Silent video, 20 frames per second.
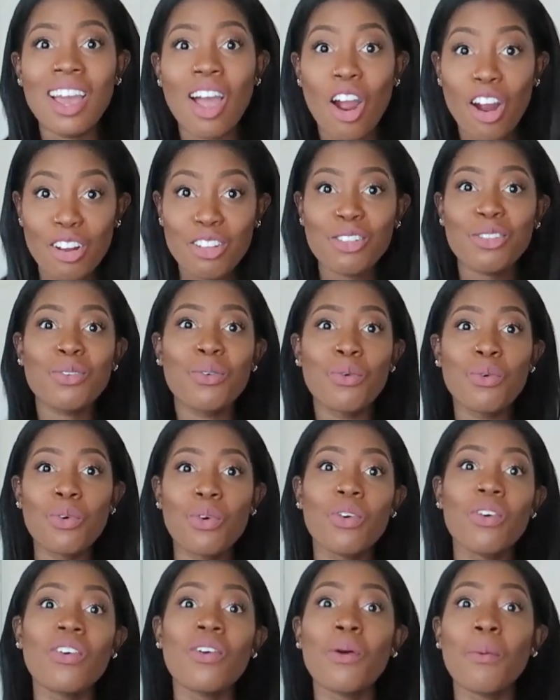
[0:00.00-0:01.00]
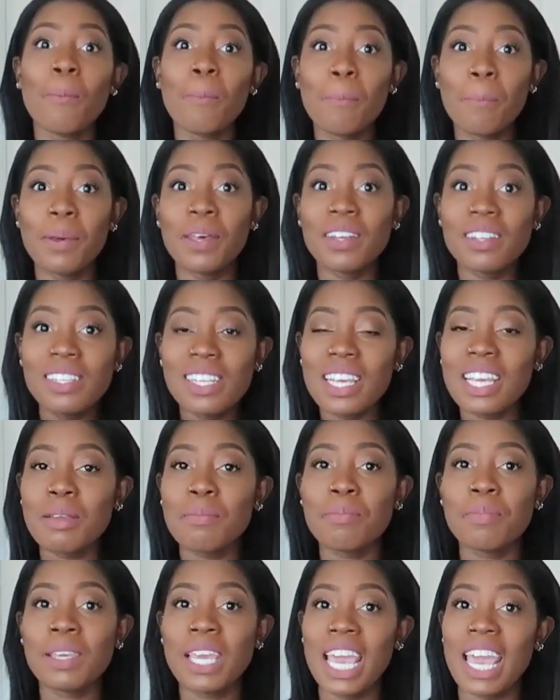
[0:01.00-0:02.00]
art school,
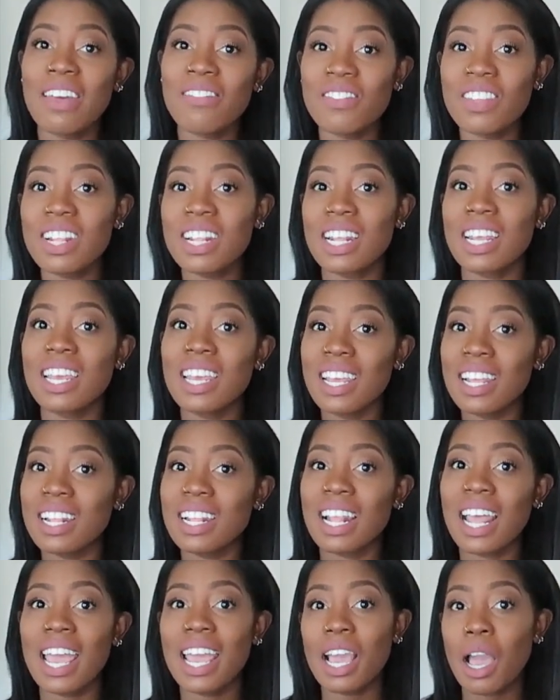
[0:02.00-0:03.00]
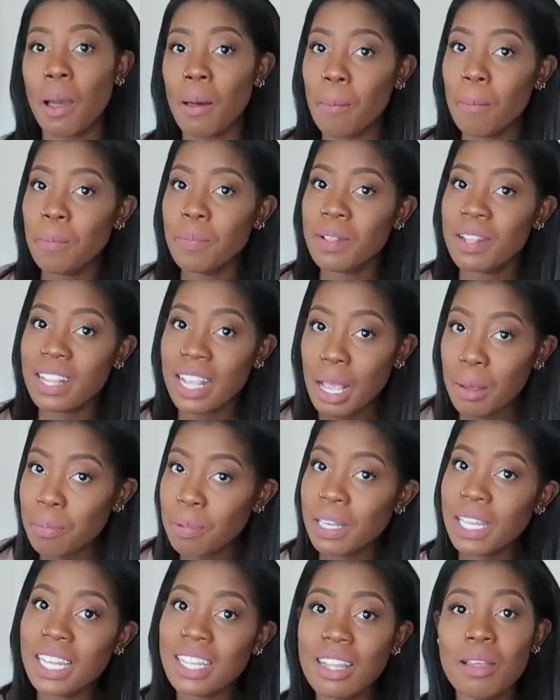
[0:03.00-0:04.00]
building canvases, like
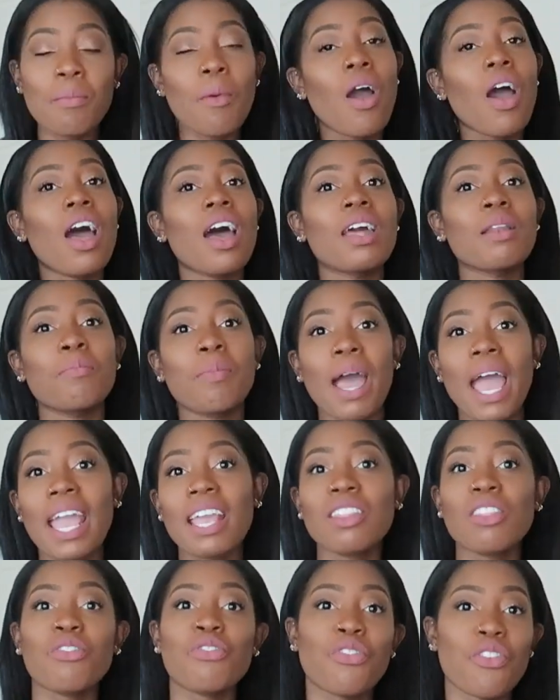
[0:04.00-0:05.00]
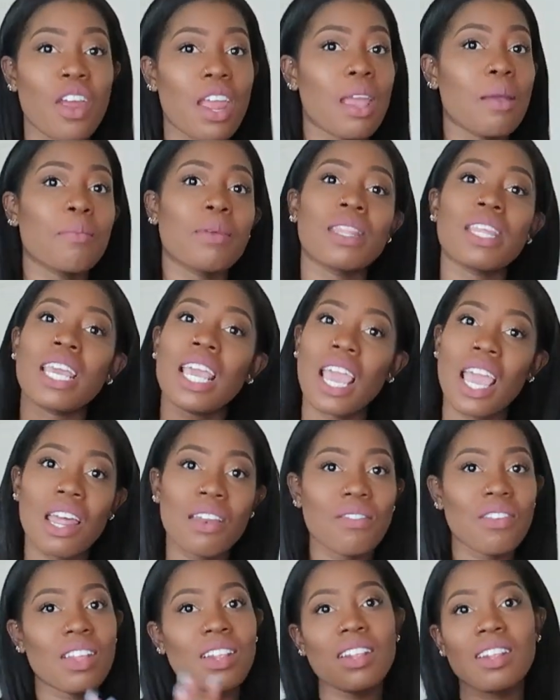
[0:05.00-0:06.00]
stapling them on, buying the frame and the
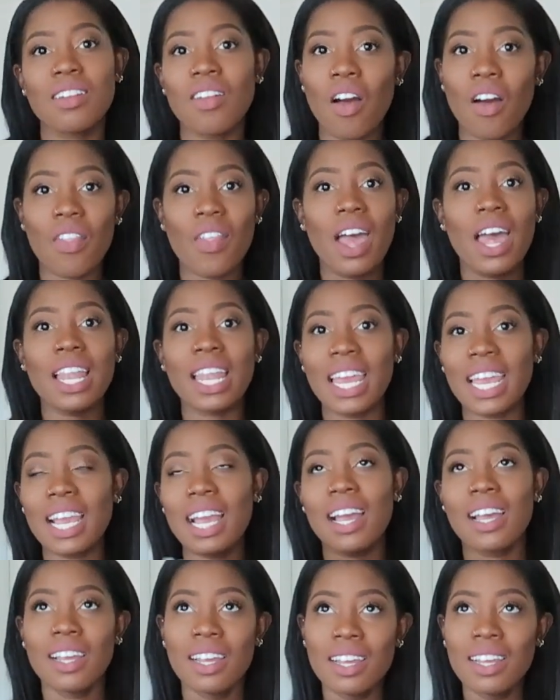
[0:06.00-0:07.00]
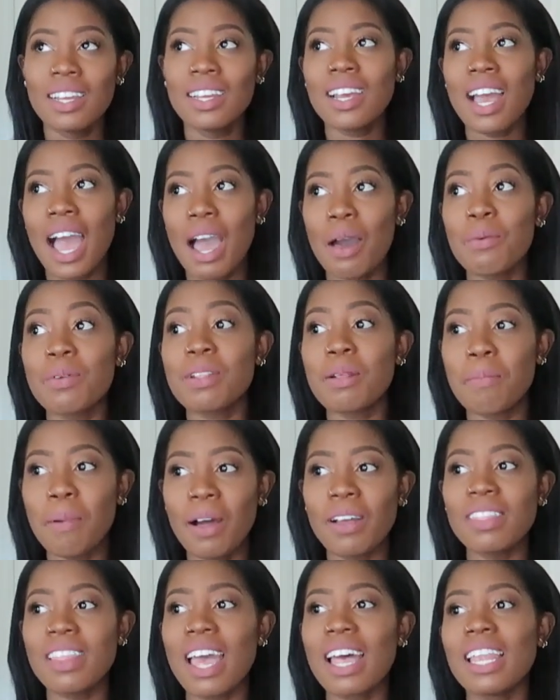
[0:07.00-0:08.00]
canvas and all that. Like, I was
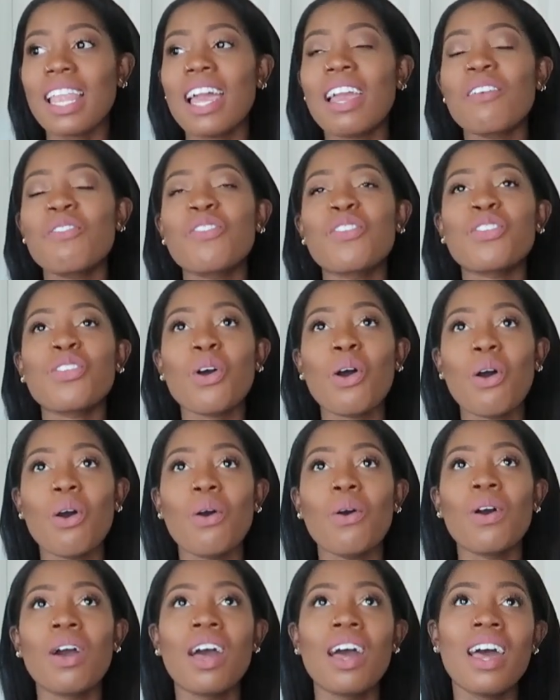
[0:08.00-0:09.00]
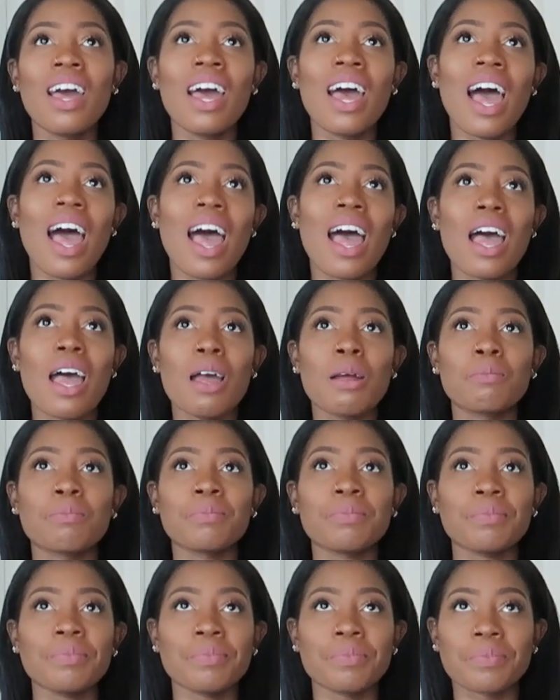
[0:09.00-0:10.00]
about that life. So
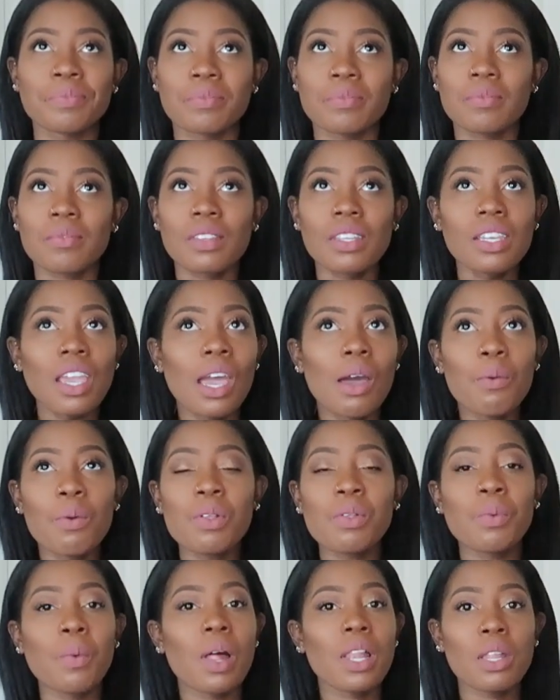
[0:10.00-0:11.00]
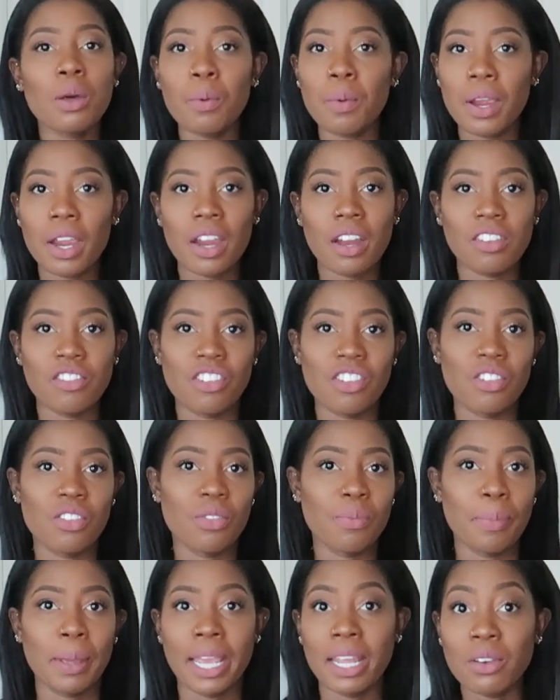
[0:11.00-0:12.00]
I was well aware, just
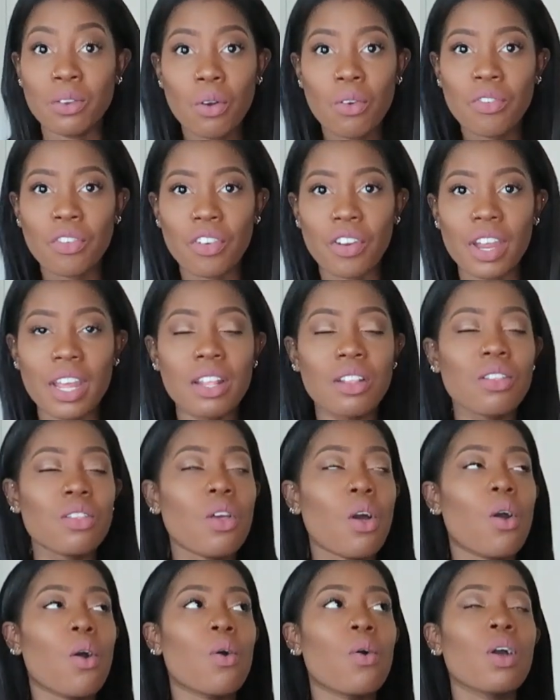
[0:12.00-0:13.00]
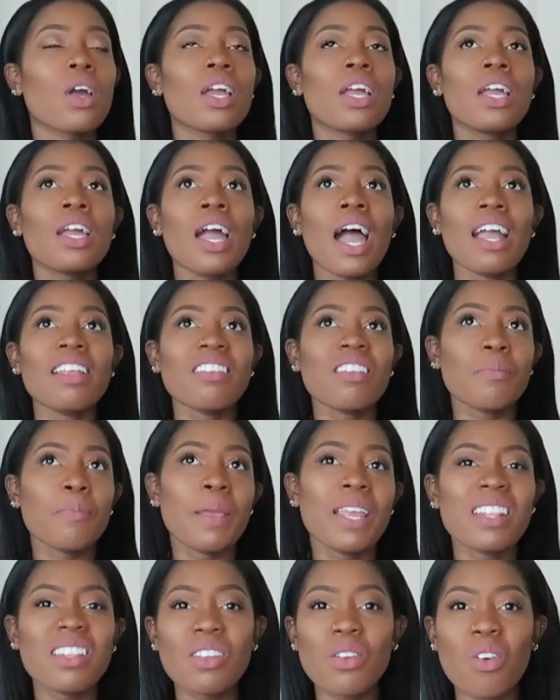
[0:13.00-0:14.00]
paint over it. So I just
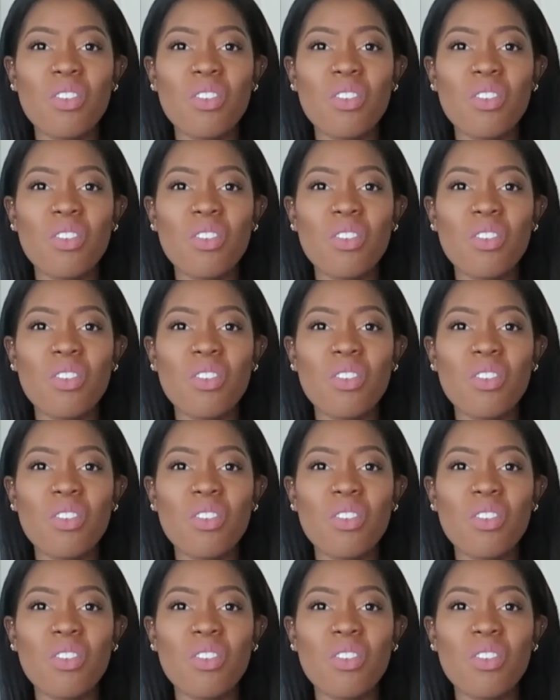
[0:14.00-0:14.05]
painted